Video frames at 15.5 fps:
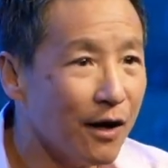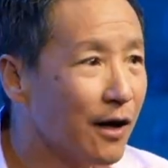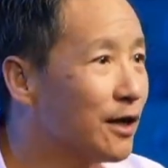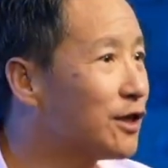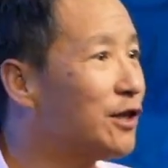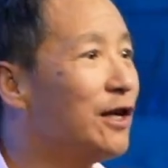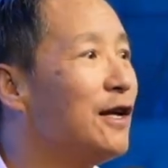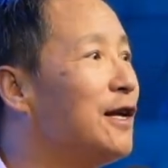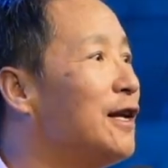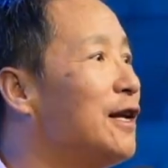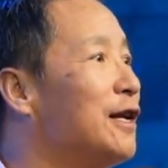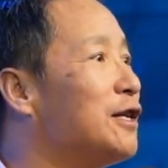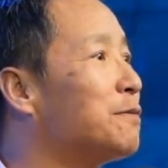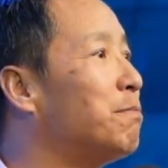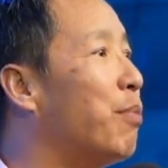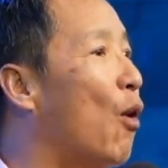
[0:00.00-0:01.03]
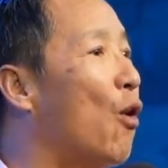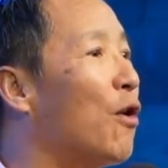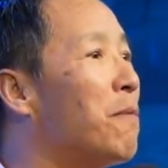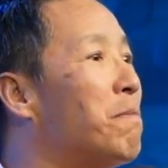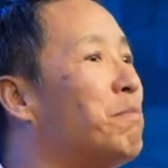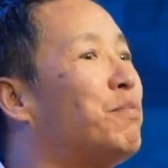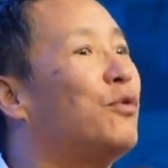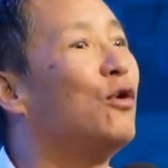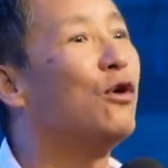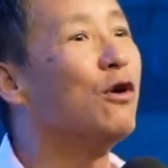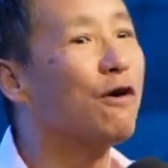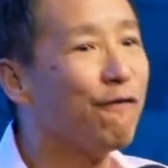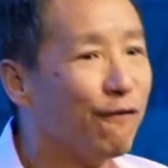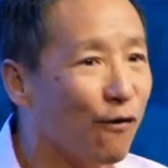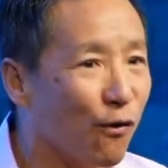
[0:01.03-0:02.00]
she is born
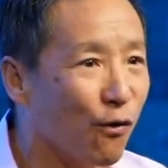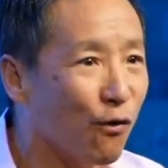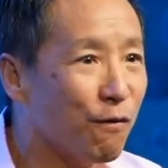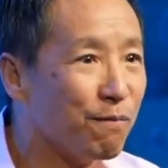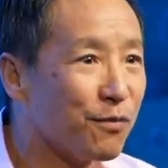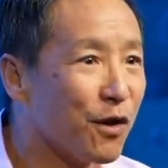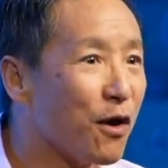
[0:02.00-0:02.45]
beautiful,